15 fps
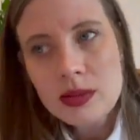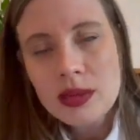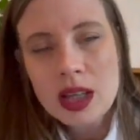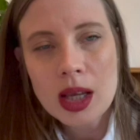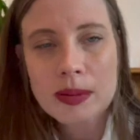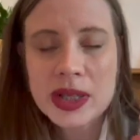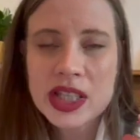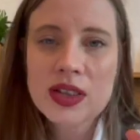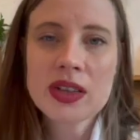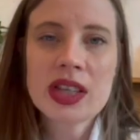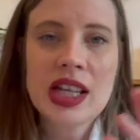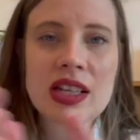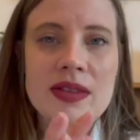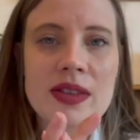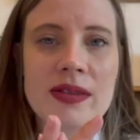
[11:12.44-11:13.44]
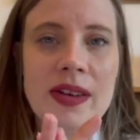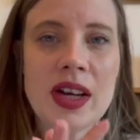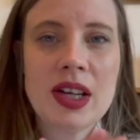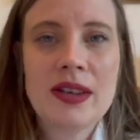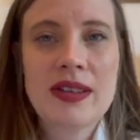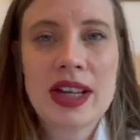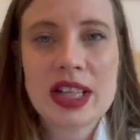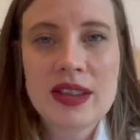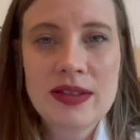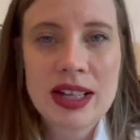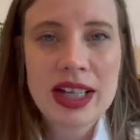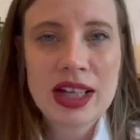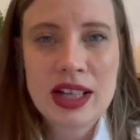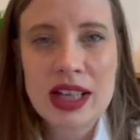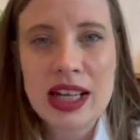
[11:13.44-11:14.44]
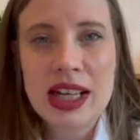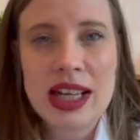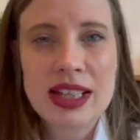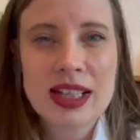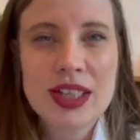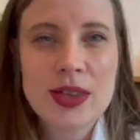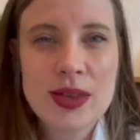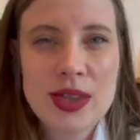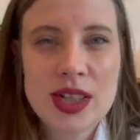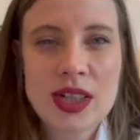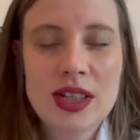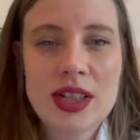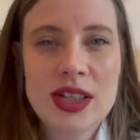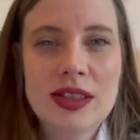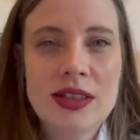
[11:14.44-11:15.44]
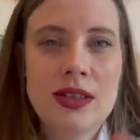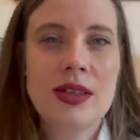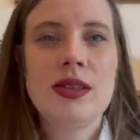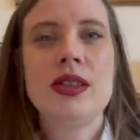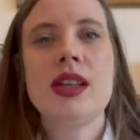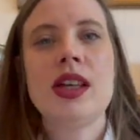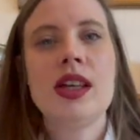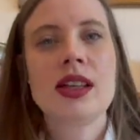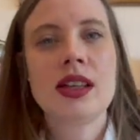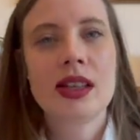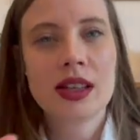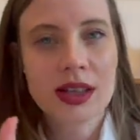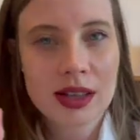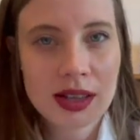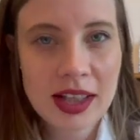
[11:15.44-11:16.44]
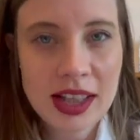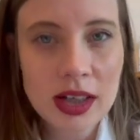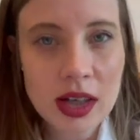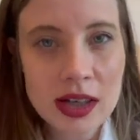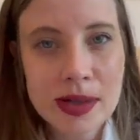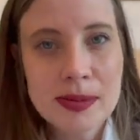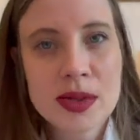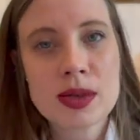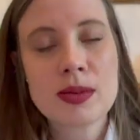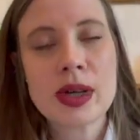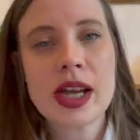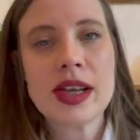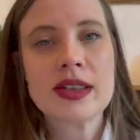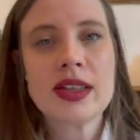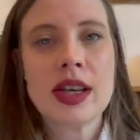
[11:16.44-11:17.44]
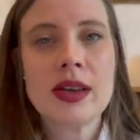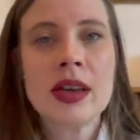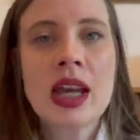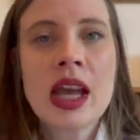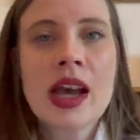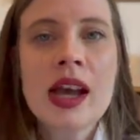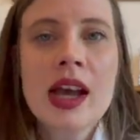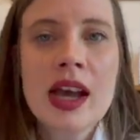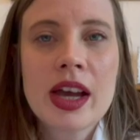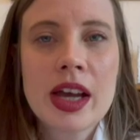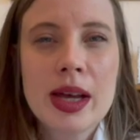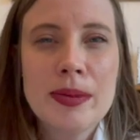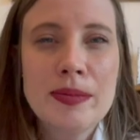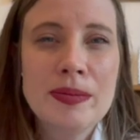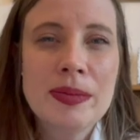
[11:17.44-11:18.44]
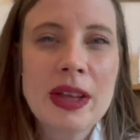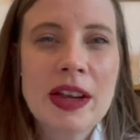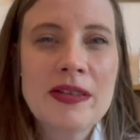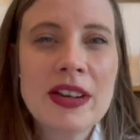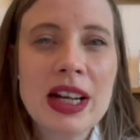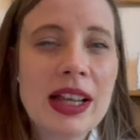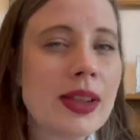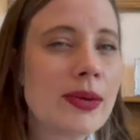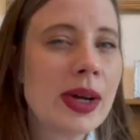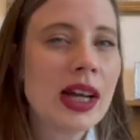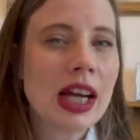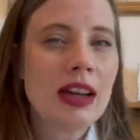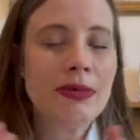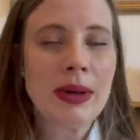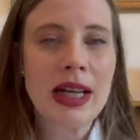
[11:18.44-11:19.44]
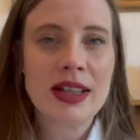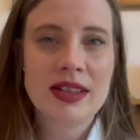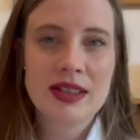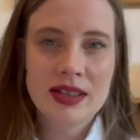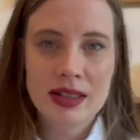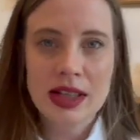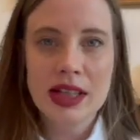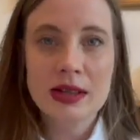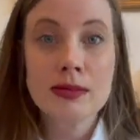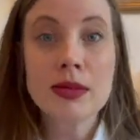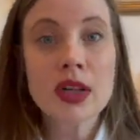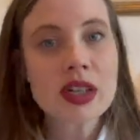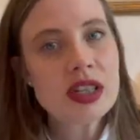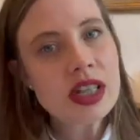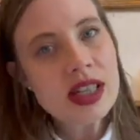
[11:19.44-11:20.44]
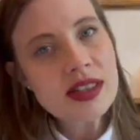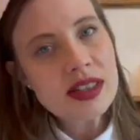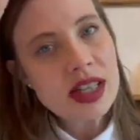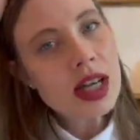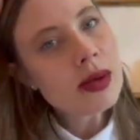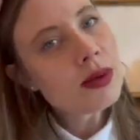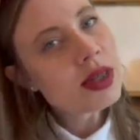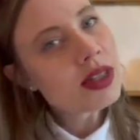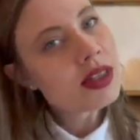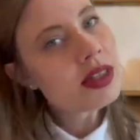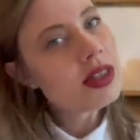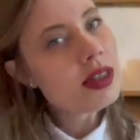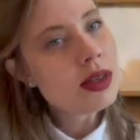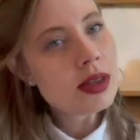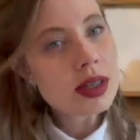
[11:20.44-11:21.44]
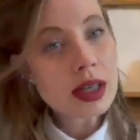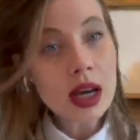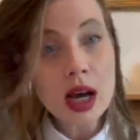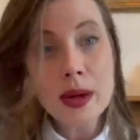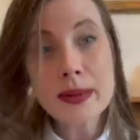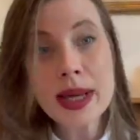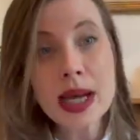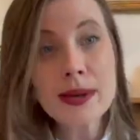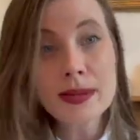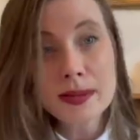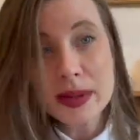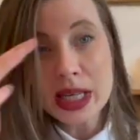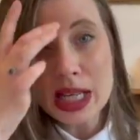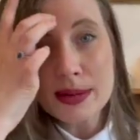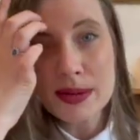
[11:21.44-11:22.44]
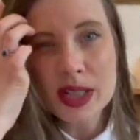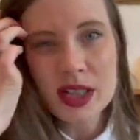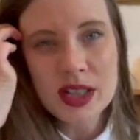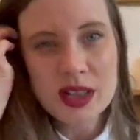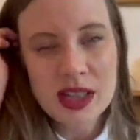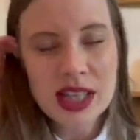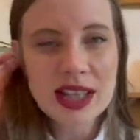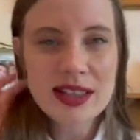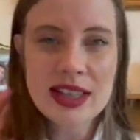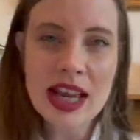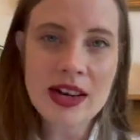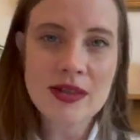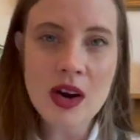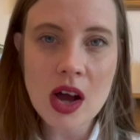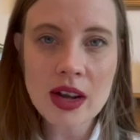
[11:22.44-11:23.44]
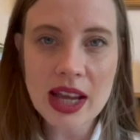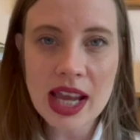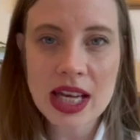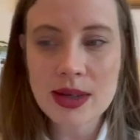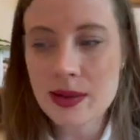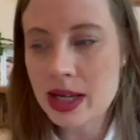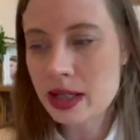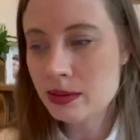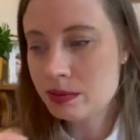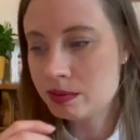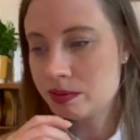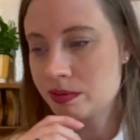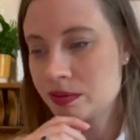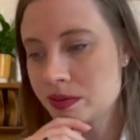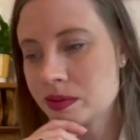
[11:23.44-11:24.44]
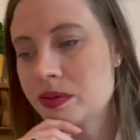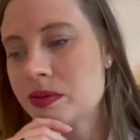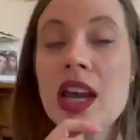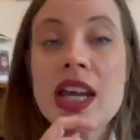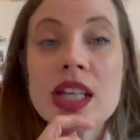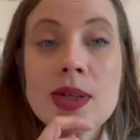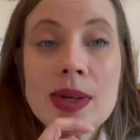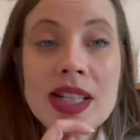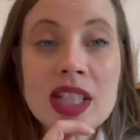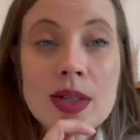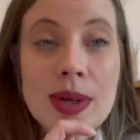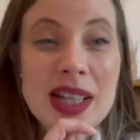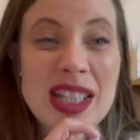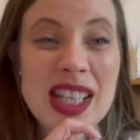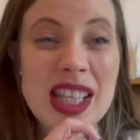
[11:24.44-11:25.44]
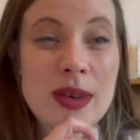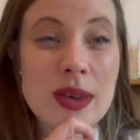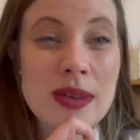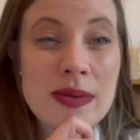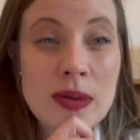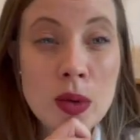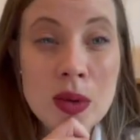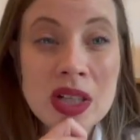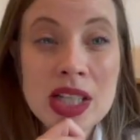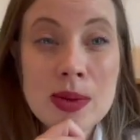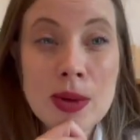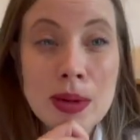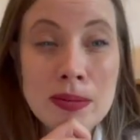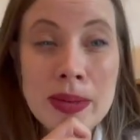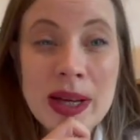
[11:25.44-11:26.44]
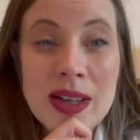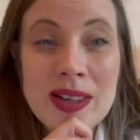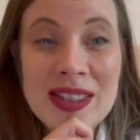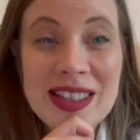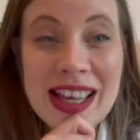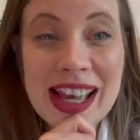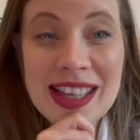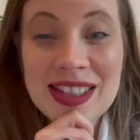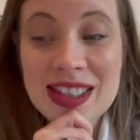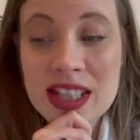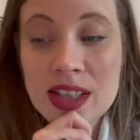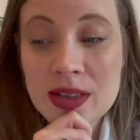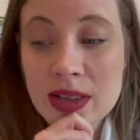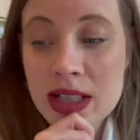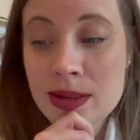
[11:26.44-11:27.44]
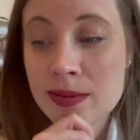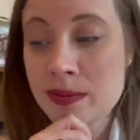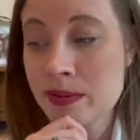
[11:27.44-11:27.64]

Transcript: that means you're at the end of the phone effectively and, and letting your juniors do the in-hospital work. So um, I feel like the work-life balance is much easier once you are be able, being able to do things NROC anyway. In 2020, there were 41 posts at ST3